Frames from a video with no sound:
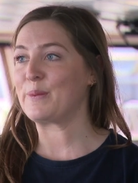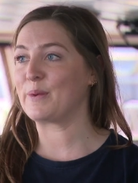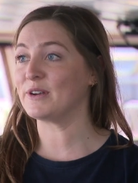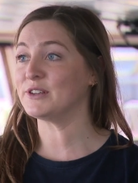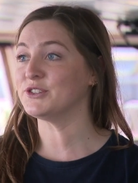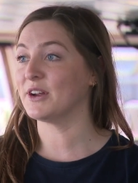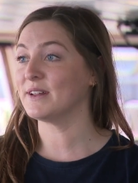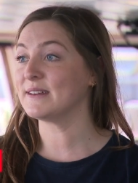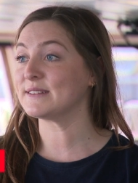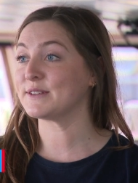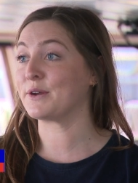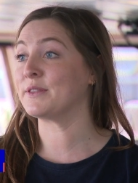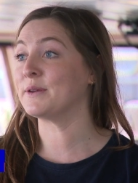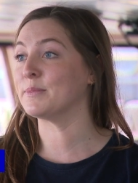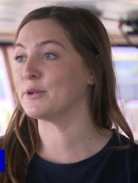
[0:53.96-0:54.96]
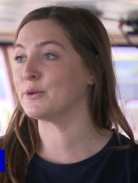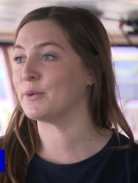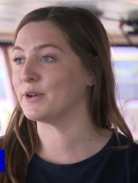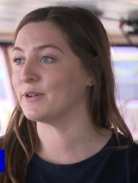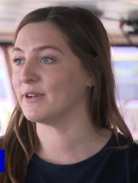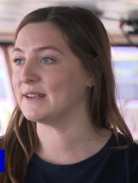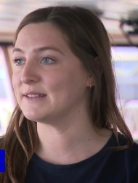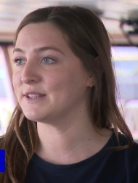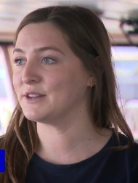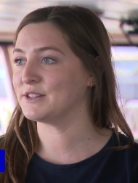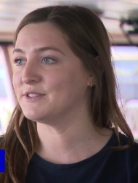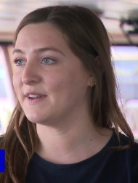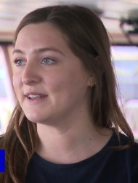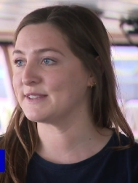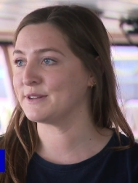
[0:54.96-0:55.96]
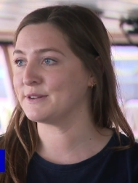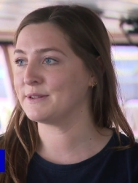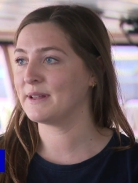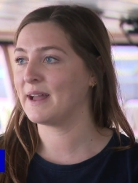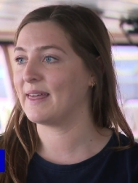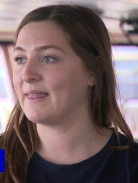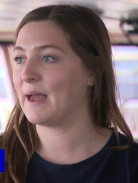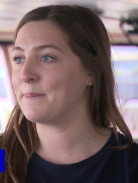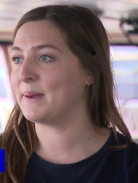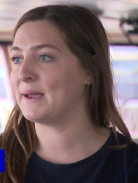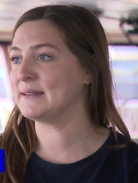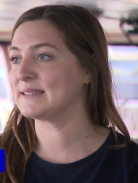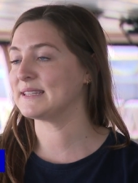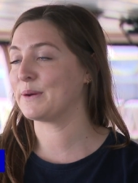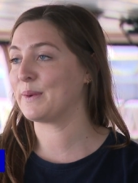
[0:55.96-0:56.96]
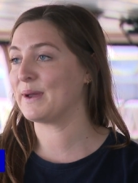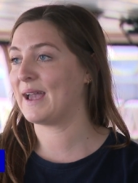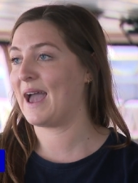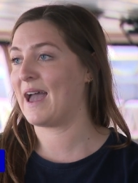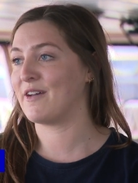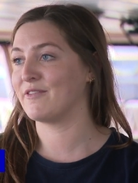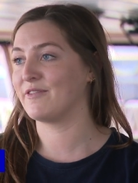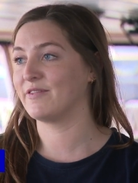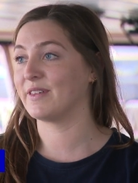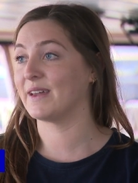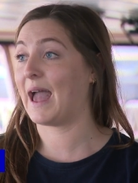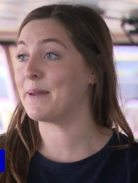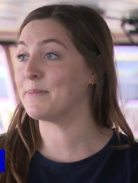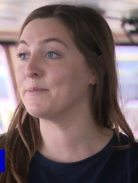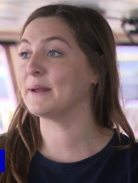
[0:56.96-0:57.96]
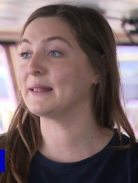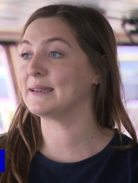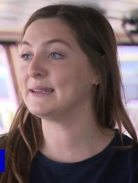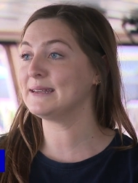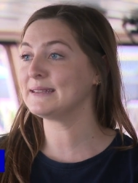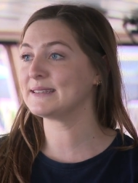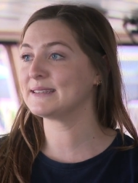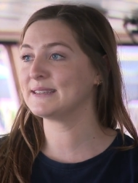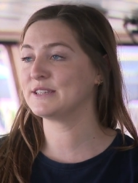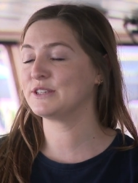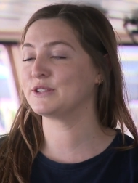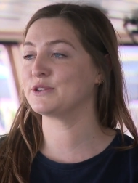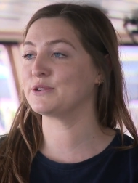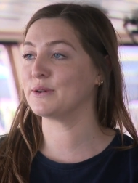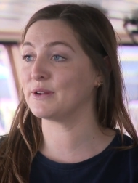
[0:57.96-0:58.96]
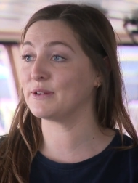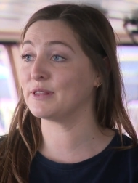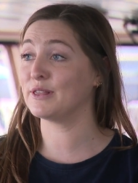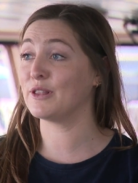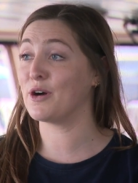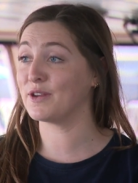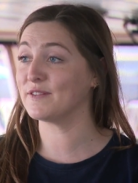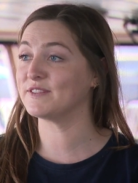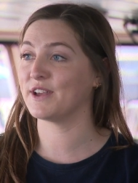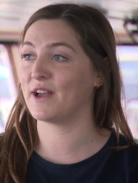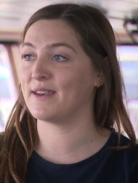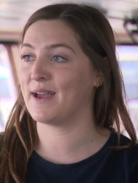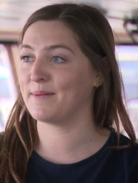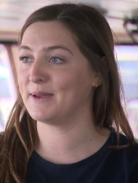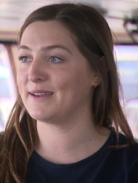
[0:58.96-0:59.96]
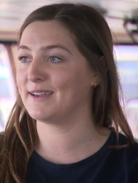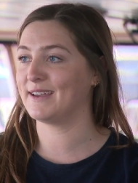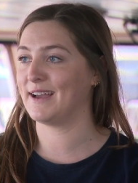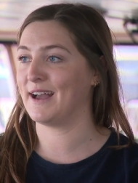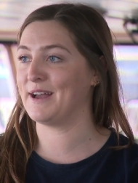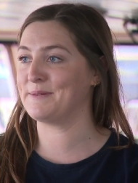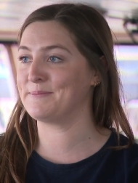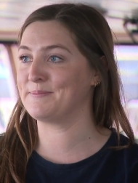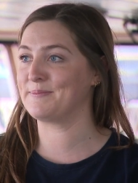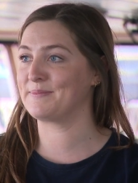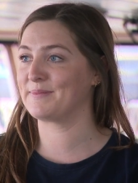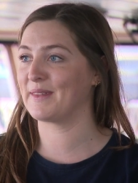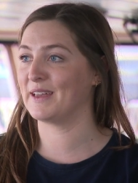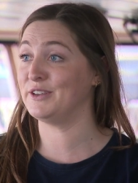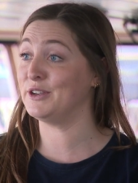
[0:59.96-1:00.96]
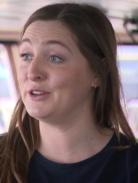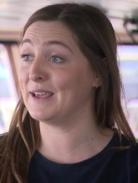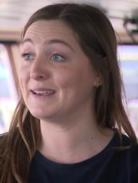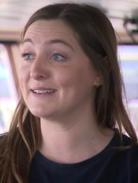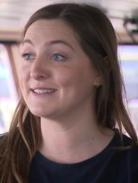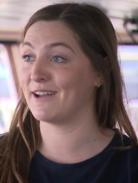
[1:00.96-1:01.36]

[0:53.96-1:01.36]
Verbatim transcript: We're Australia's only blue water research vessel, and that means that we have the capabilities to do a lot of dynamic, unique